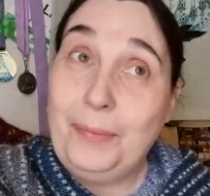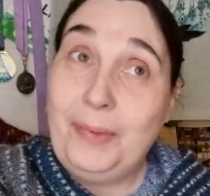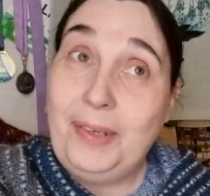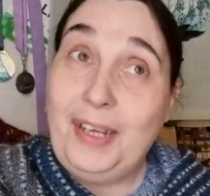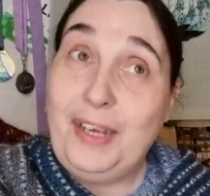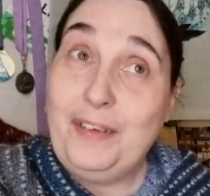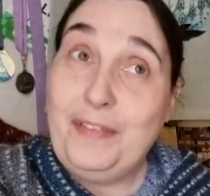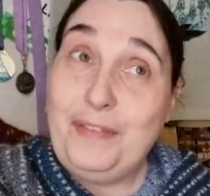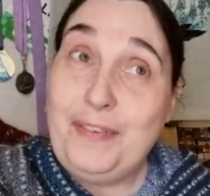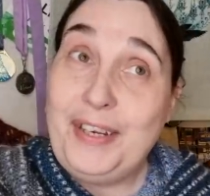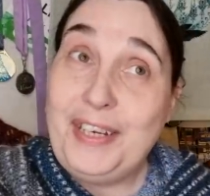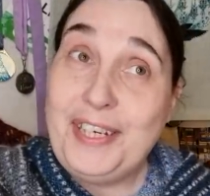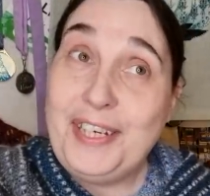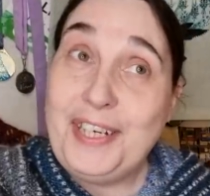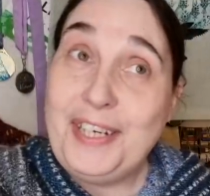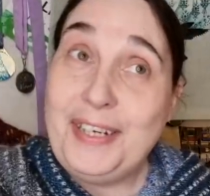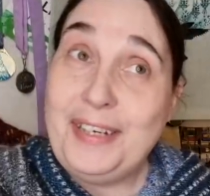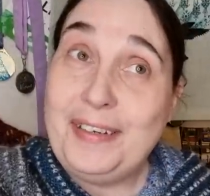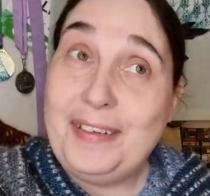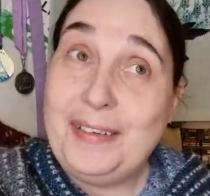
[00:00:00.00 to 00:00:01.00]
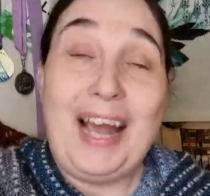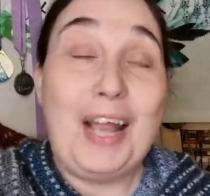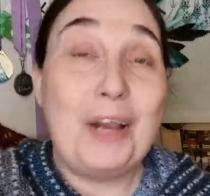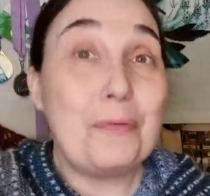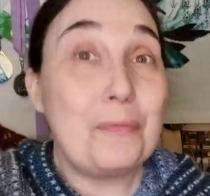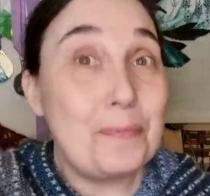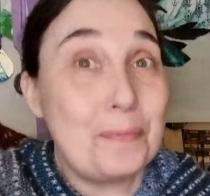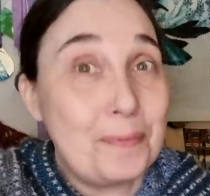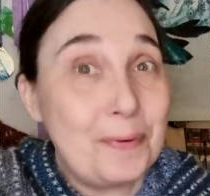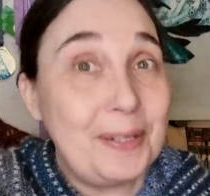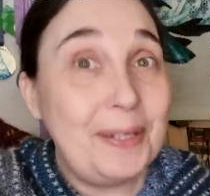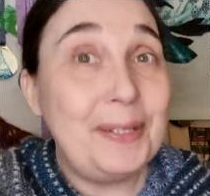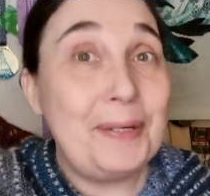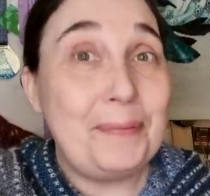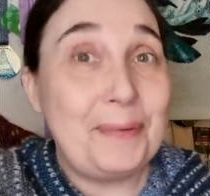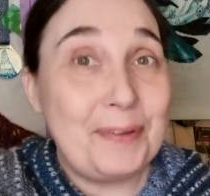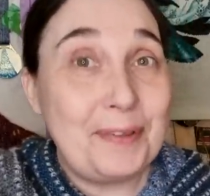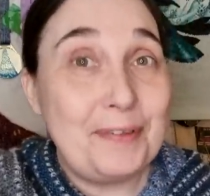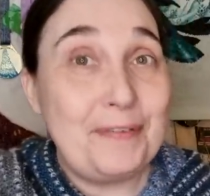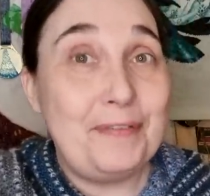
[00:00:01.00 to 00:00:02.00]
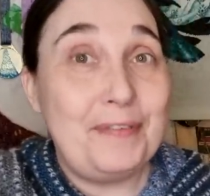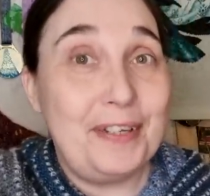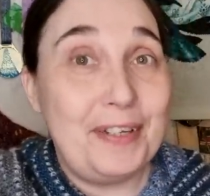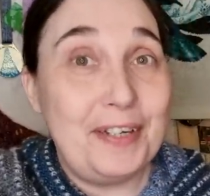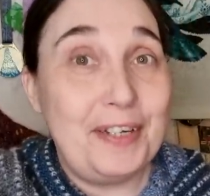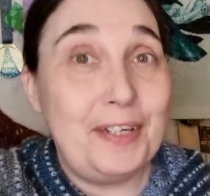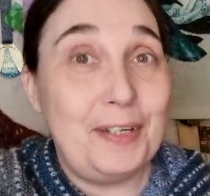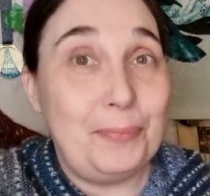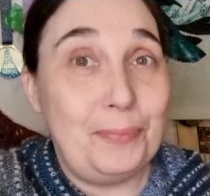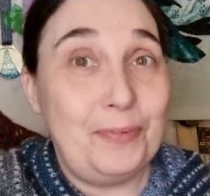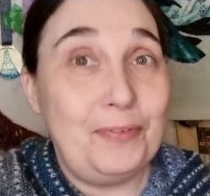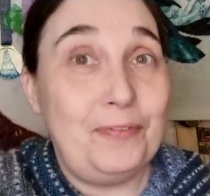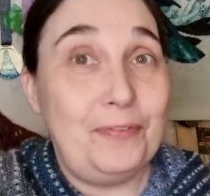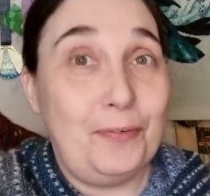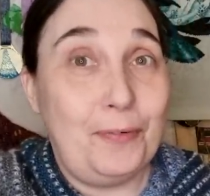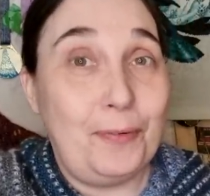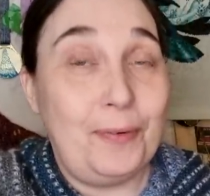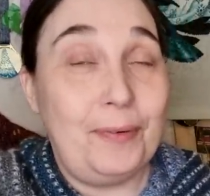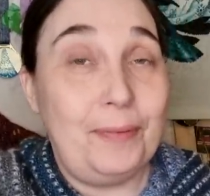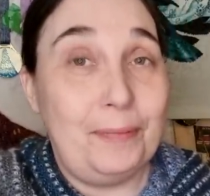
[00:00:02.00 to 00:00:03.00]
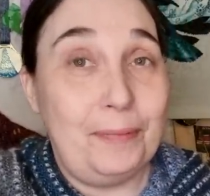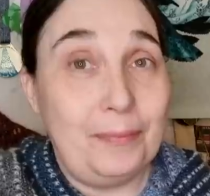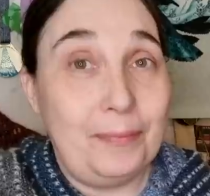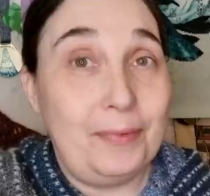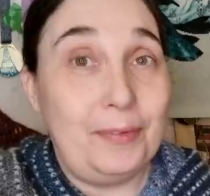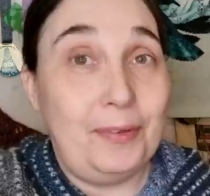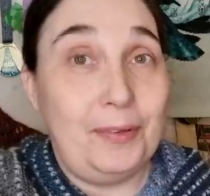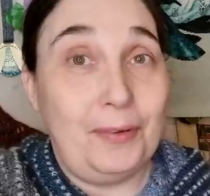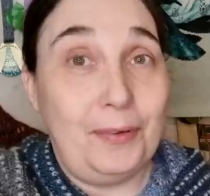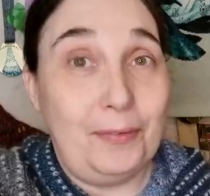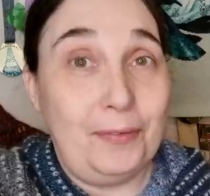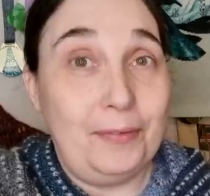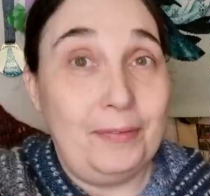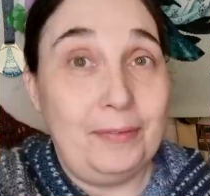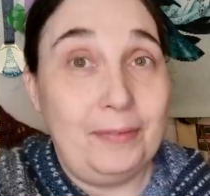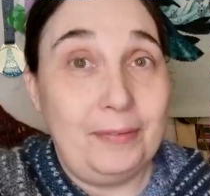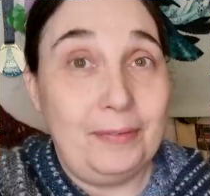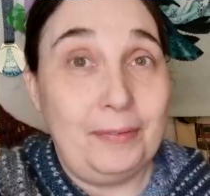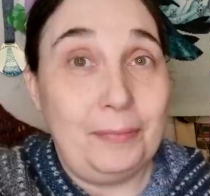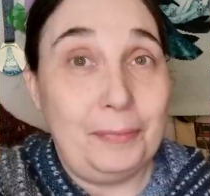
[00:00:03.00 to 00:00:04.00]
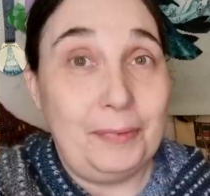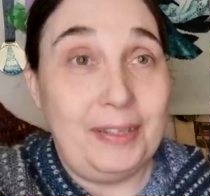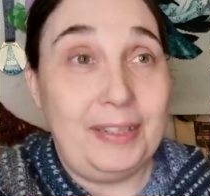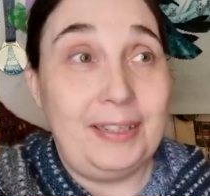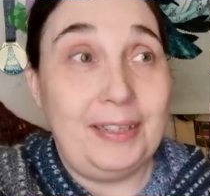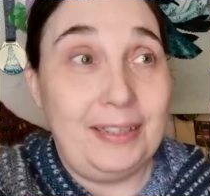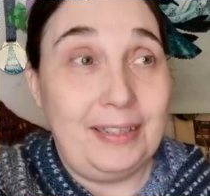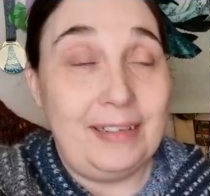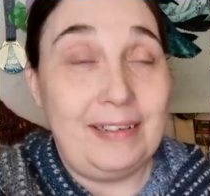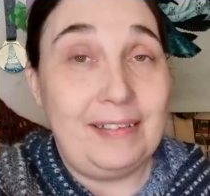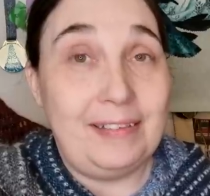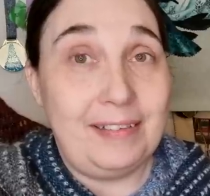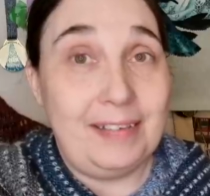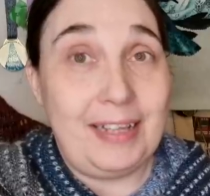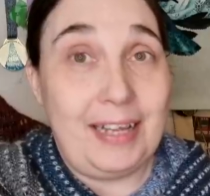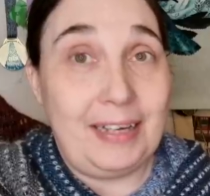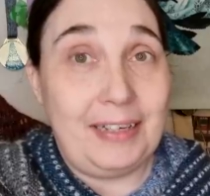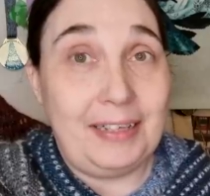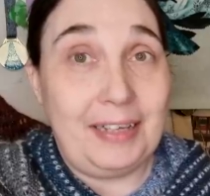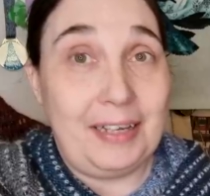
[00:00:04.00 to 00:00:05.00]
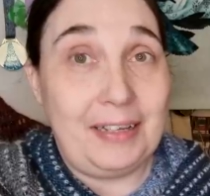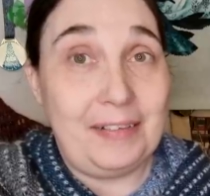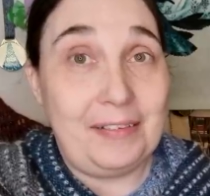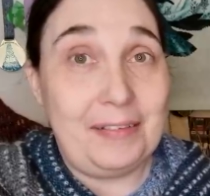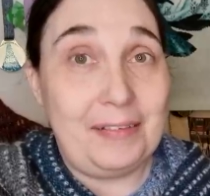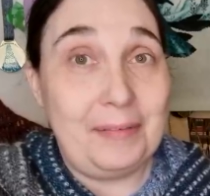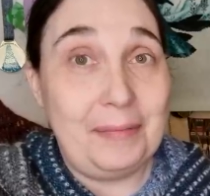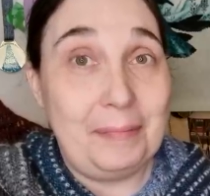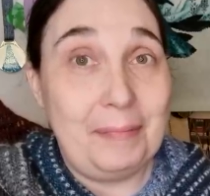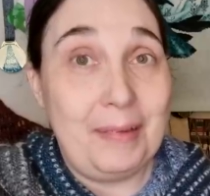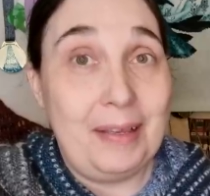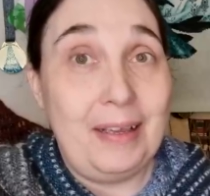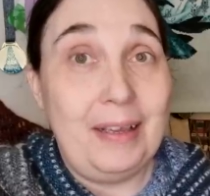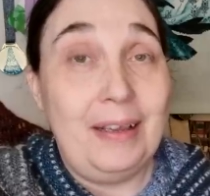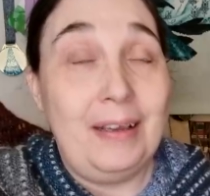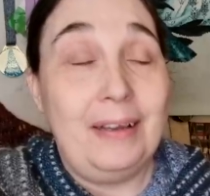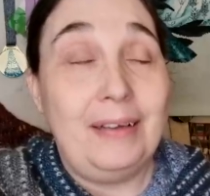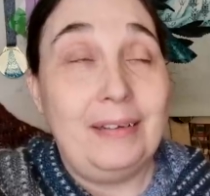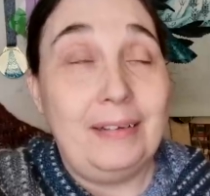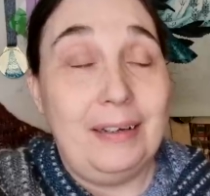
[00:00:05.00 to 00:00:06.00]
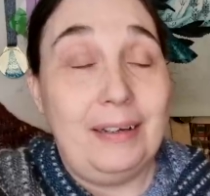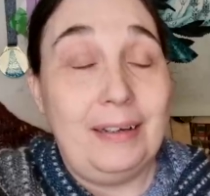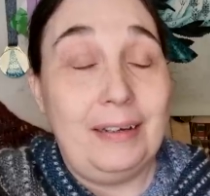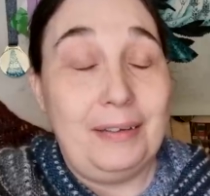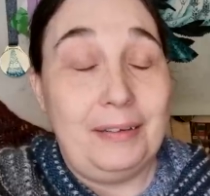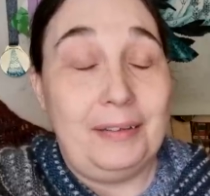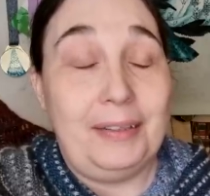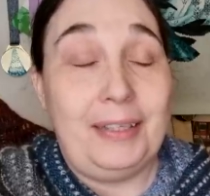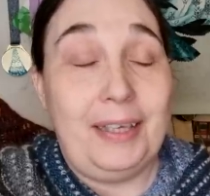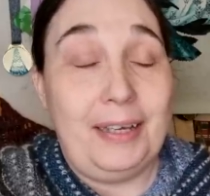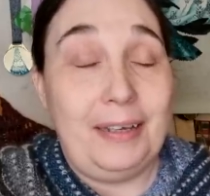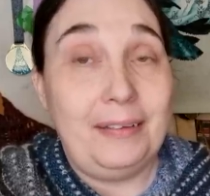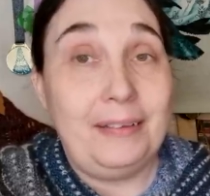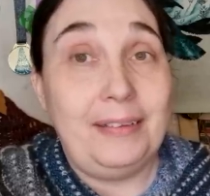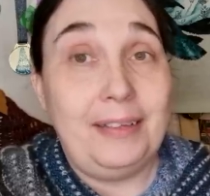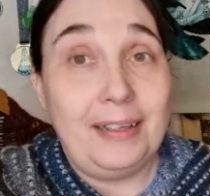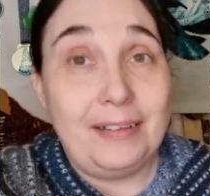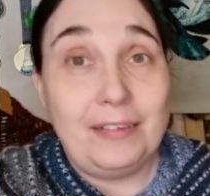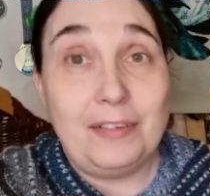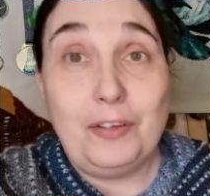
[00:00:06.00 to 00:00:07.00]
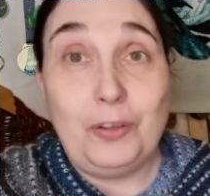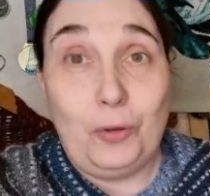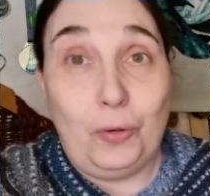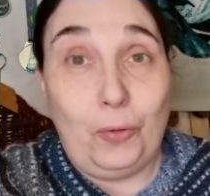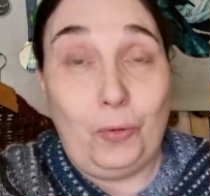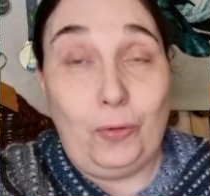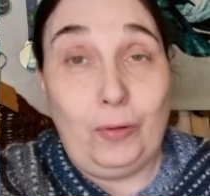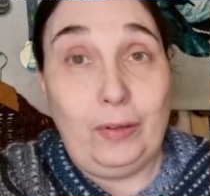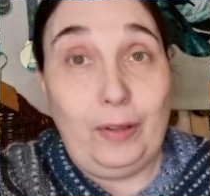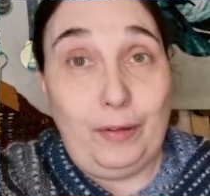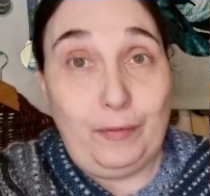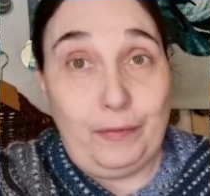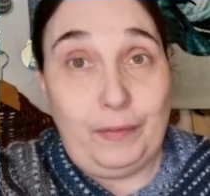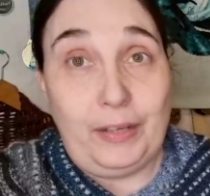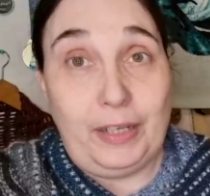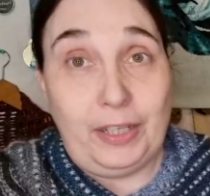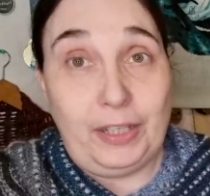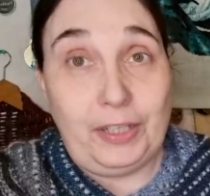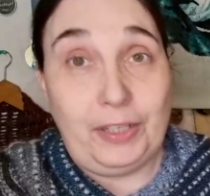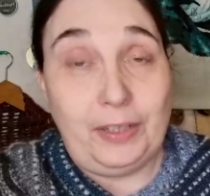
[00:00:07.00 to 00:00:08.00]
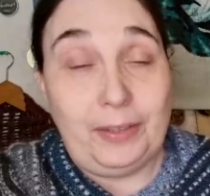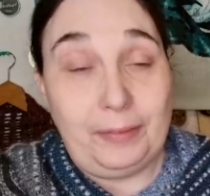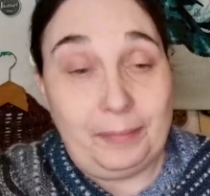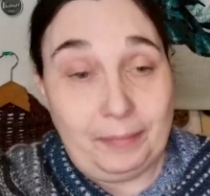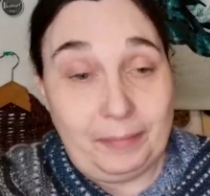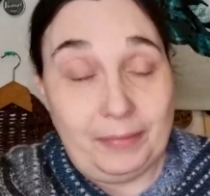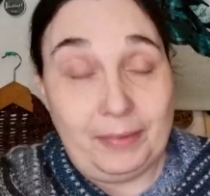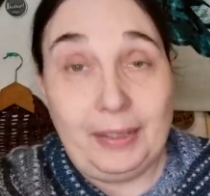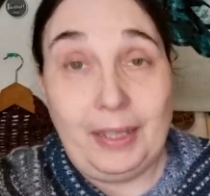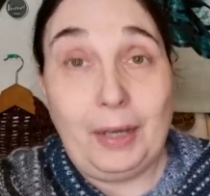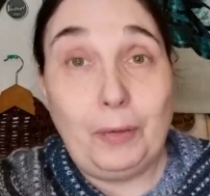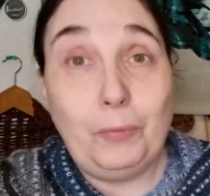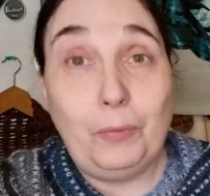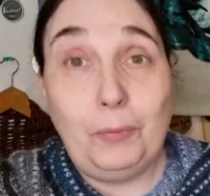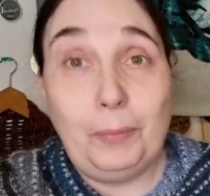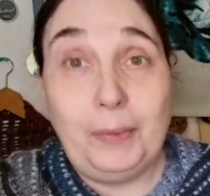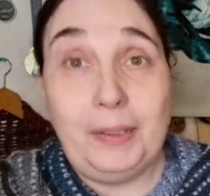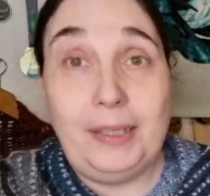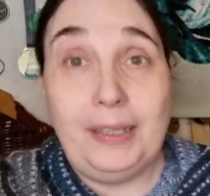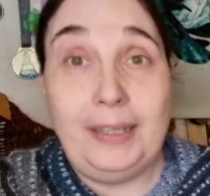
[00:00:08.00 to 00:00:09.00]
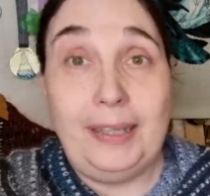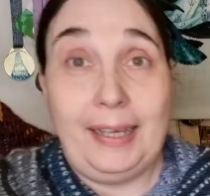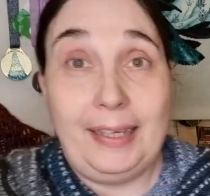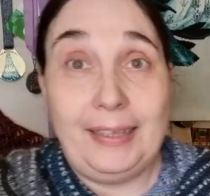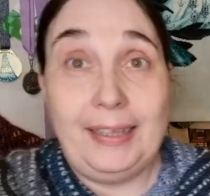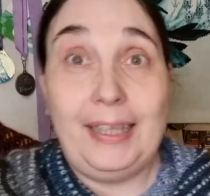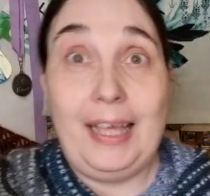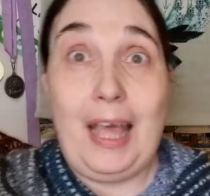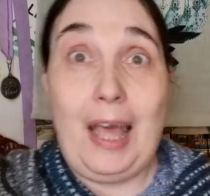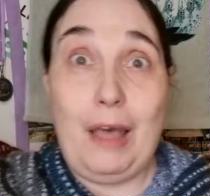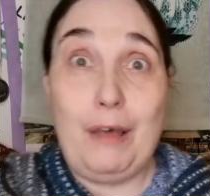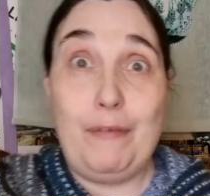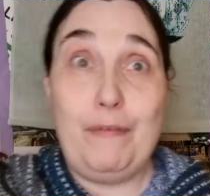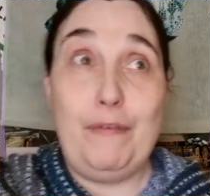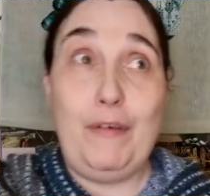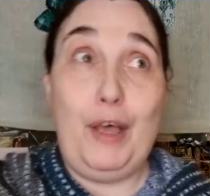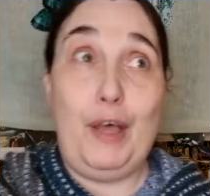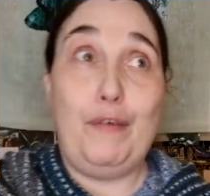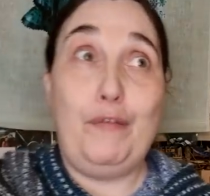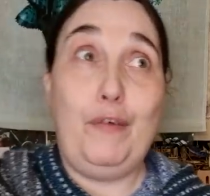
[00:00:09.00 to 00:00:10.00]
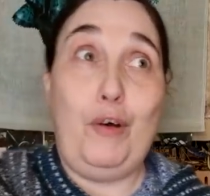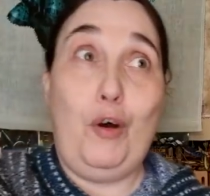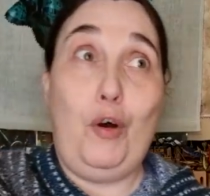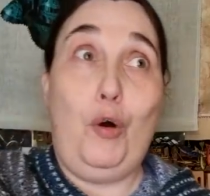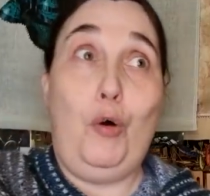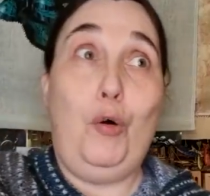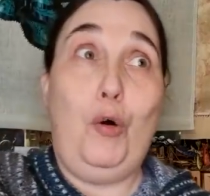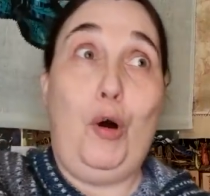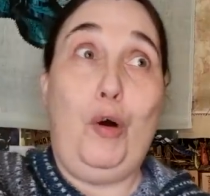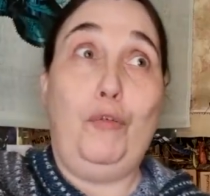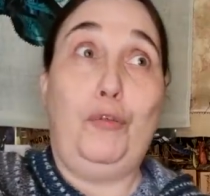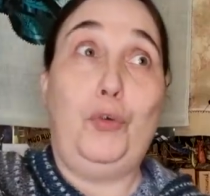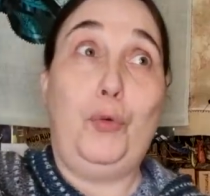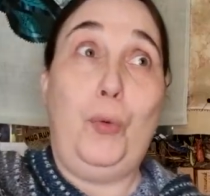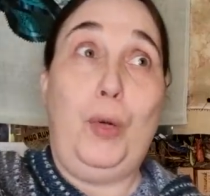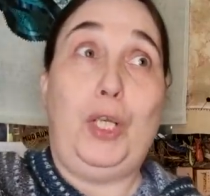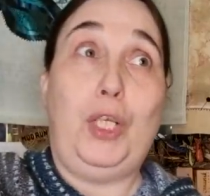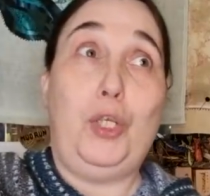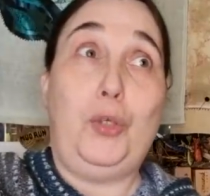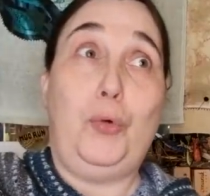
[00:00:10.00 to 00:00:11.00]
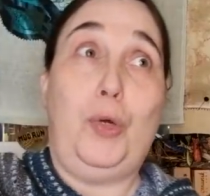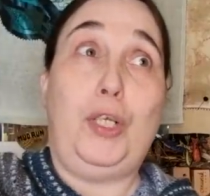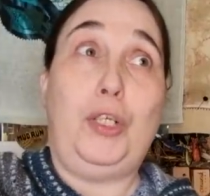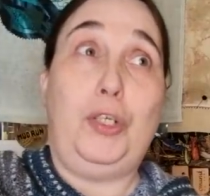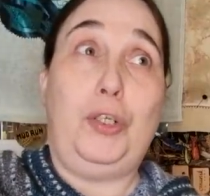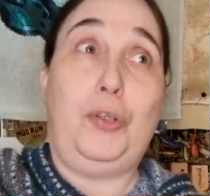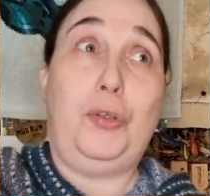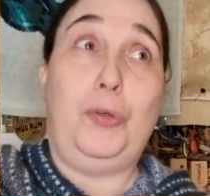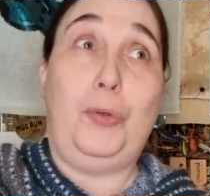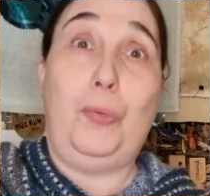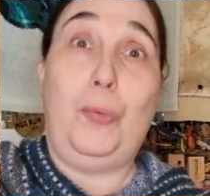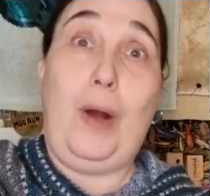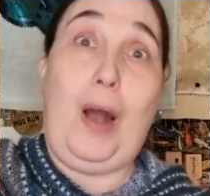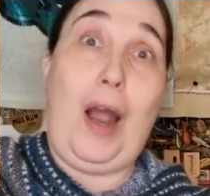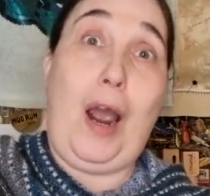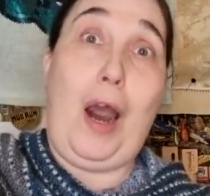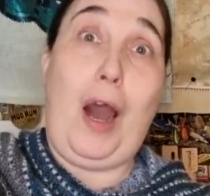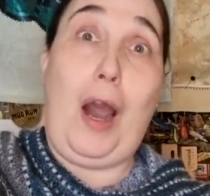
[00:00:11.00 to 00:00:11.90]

Will I finish it? I really want to finish it before, you know, within these 10 days. Yeah, that's the goal, a finish. That will be like the FFO of 2022.